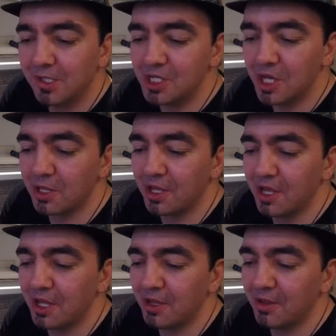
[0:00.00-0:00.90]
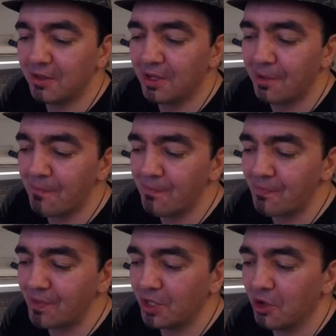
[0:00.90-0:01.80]
Check
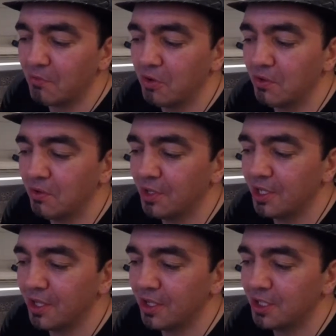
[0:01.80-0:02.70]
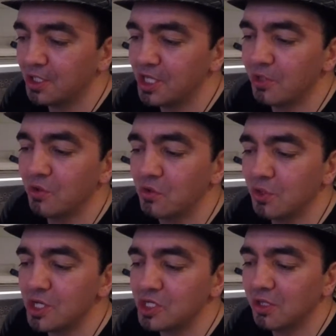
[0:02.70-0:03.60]
the normal, the general
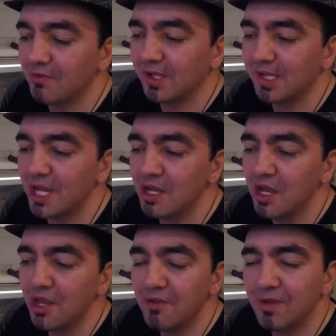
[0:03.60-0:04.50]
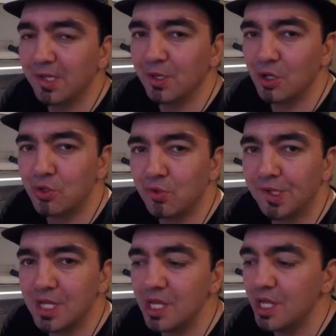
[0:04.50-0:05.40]
condition of the snake. If it's not too
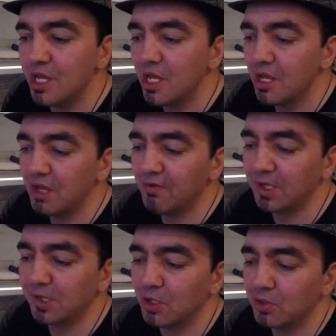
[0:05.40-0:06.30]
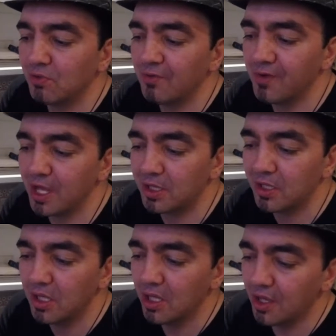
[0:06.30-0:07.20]
skinny, if it's not too fat,
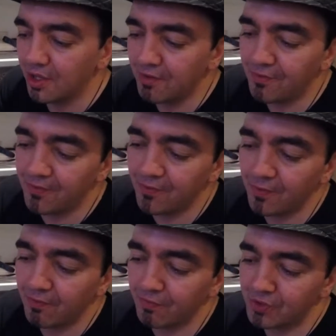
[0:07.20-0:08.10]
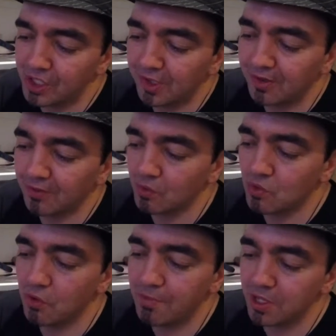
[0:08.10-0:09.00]
if just
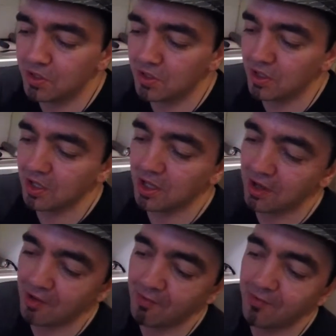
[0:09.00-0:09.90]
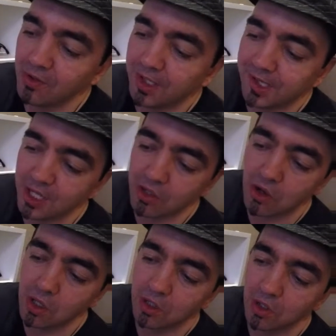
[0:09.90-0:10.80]
grope it, feel the snake
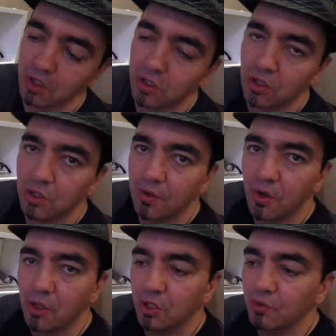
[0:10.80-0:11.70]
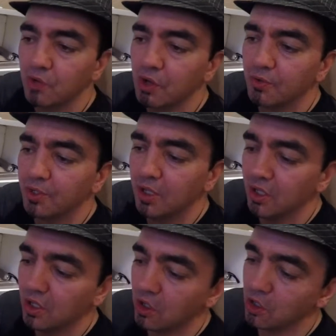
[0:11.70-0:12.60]
all around,
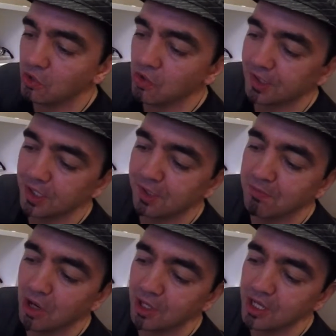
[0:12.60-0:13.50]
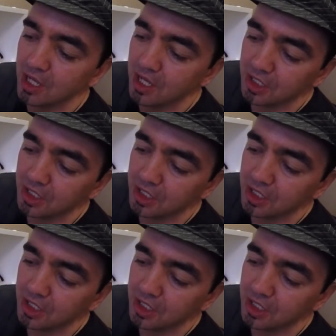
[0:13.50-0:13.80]
all across its body.